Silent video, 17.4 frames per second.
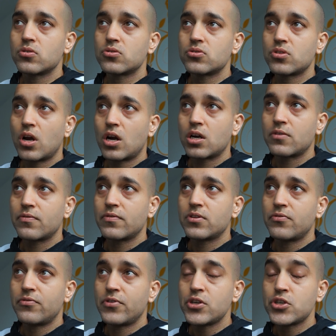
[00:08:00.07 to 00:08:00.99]
to start
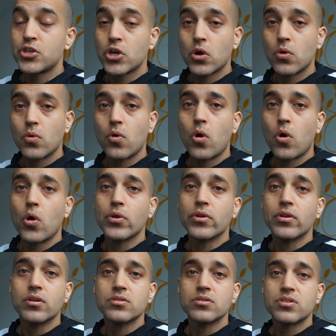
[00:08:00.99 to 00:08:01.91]
with the physio
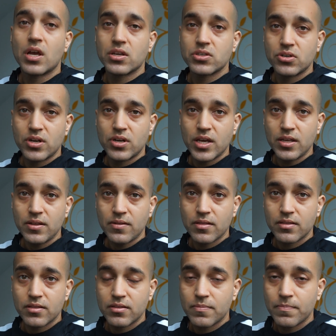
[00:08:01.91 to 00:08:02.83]
on Saturday.
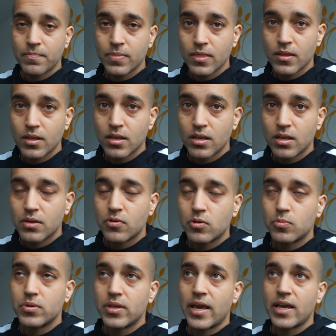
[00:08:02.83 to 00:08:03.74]
It
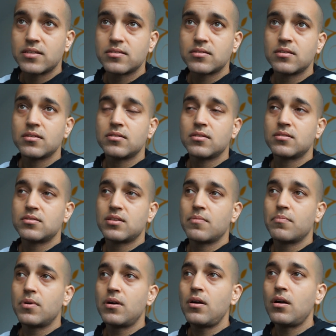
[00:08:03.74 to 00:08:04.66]
will be 8
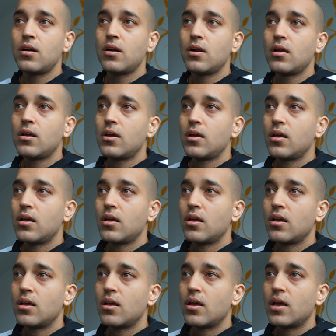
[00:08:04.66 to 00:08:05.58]
December,
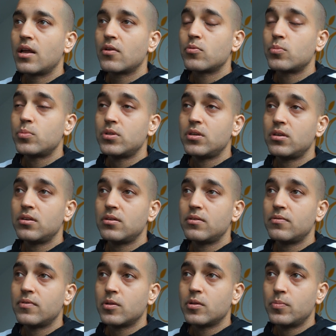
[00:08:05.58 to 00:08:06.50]
and it
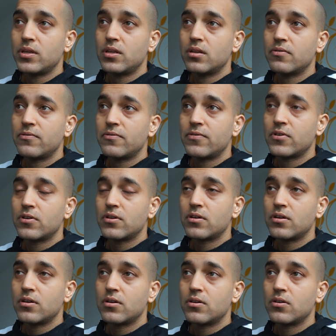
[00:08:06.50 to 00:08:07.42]
will be the
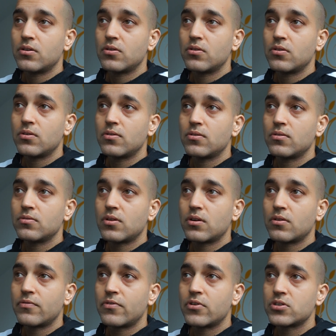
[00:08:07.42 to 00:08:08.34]

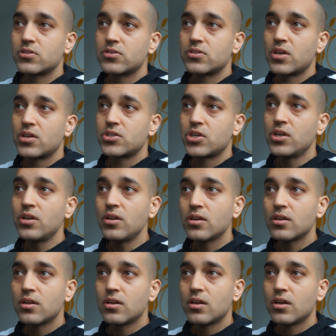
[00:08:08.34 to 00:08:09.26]
first
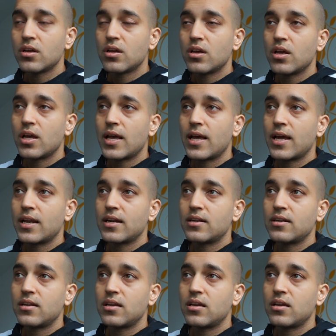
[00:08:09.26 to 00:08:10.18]
session.
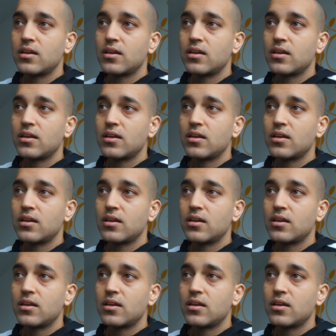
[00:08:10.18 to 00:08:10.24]
And